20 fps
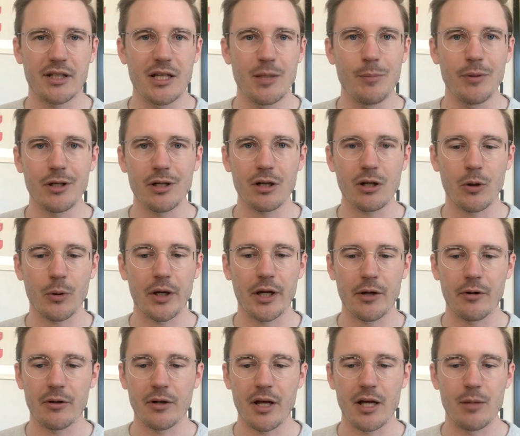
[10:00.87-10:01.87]
Keeping a
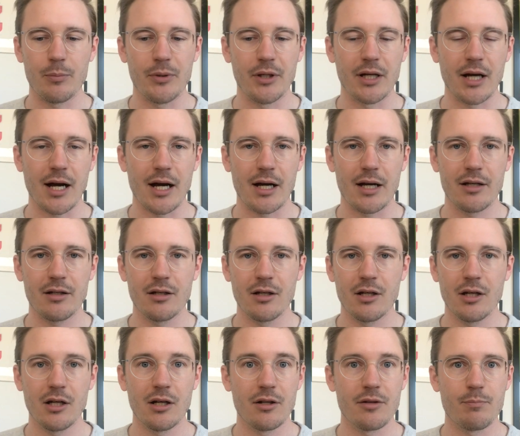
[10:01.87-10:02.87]
coherent API,
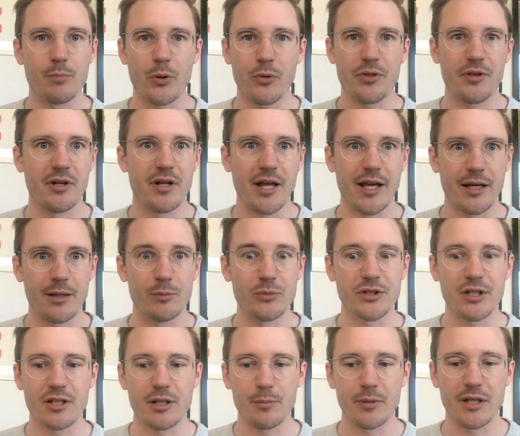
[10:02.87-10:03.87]
both the
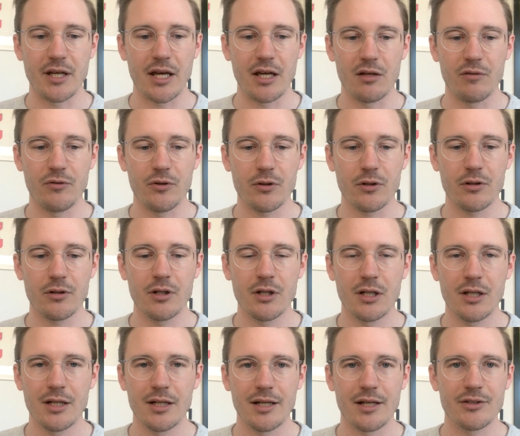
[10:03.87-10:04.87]
names and the behavior,
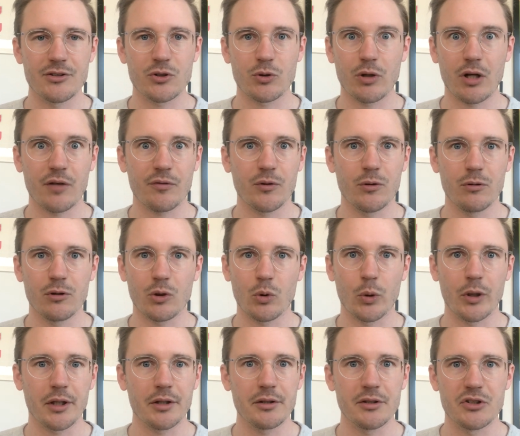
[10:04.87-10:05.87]
as GraphQL
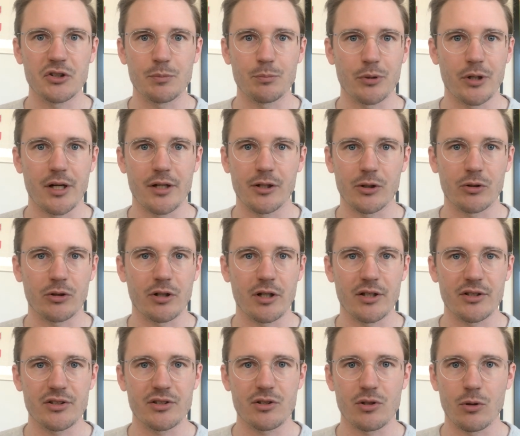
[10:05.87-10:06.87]
quickly spread
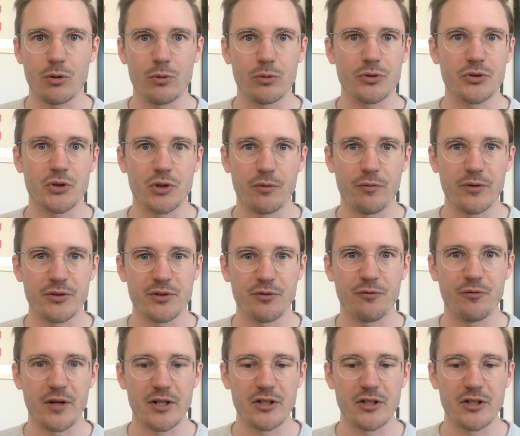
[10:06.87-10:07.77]
across the whole surface of